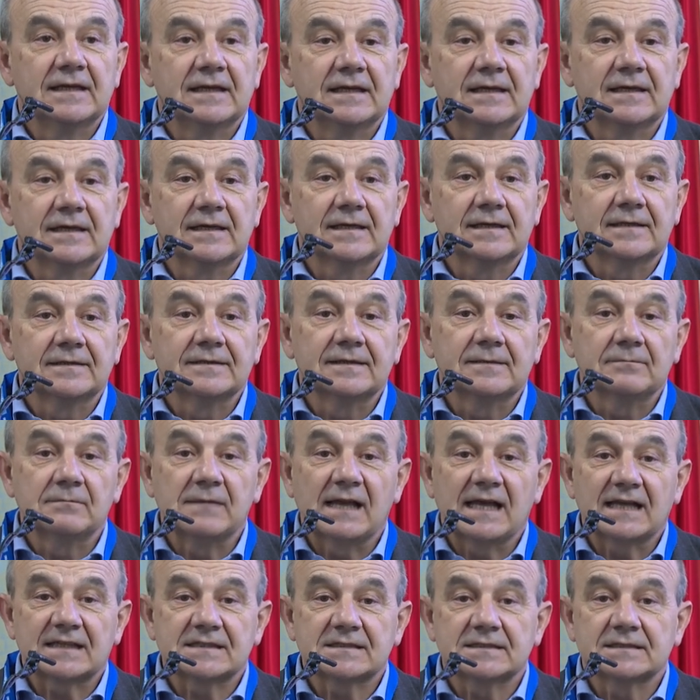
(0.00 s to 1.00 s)
the
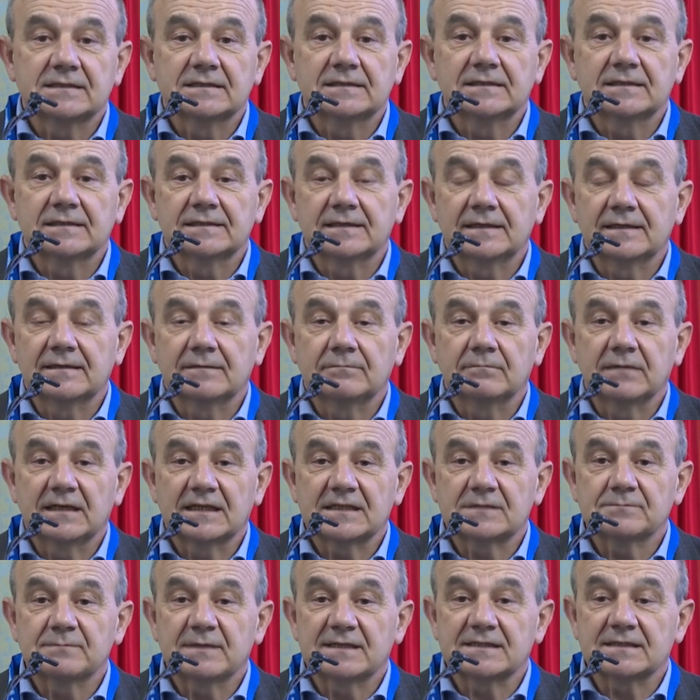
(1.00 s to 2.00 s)
Blacks, the
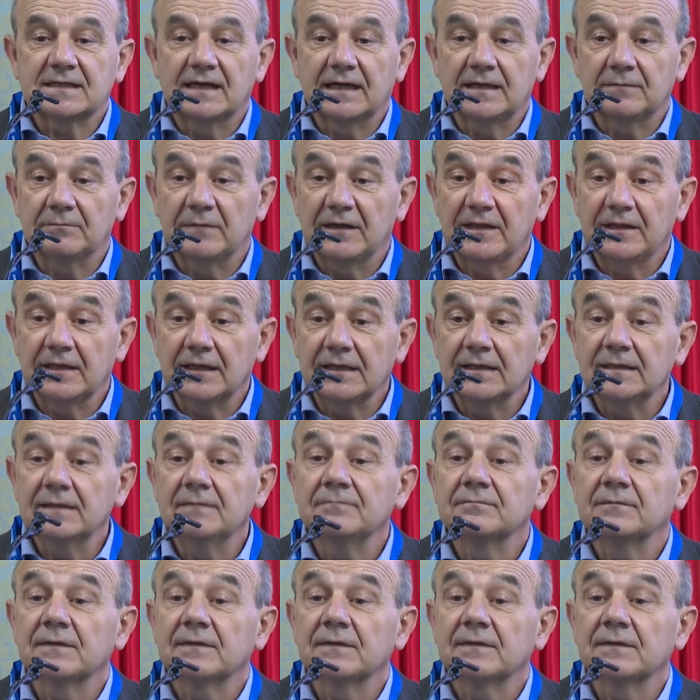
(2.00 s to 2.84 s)
Blaise Pascal Medal,